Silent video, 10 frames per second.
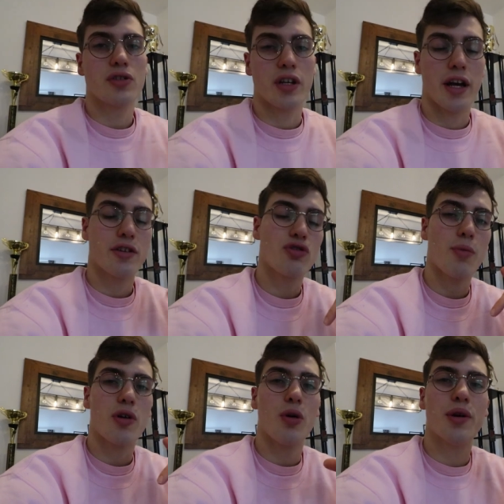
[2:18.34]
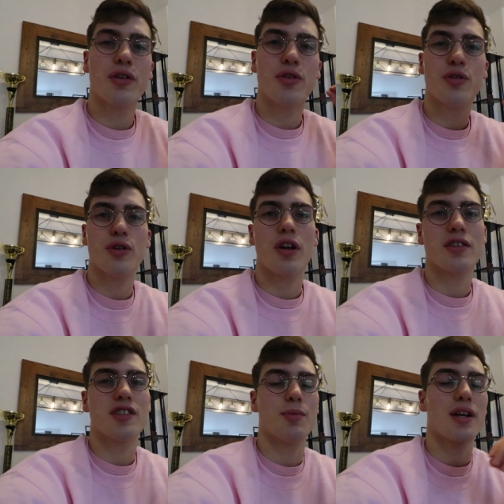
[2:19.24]
So yeah, drop a comment who you'd
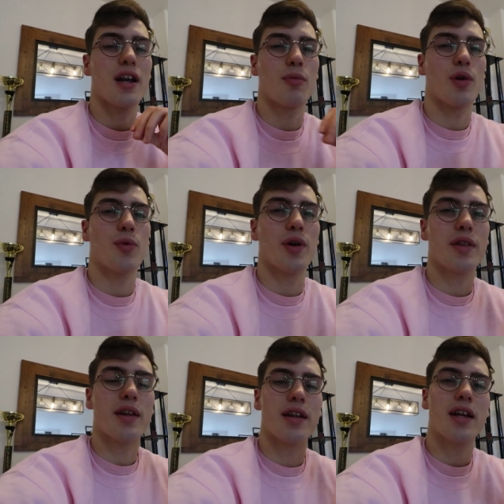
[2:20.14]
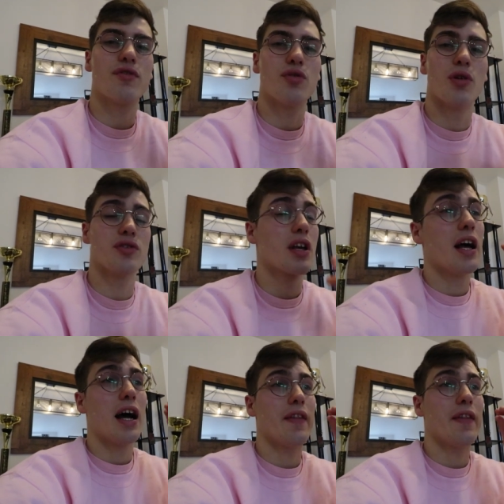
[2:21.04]
like to see me collaborate with in the next few months,